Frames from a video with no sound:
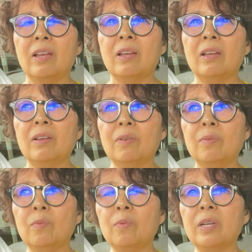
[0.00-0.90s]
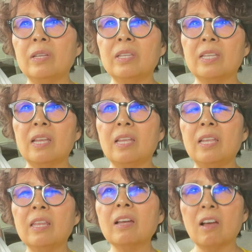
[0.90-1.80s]
was
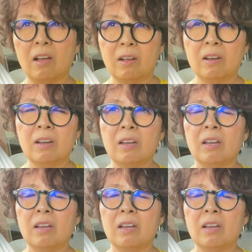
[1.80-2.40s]
in the car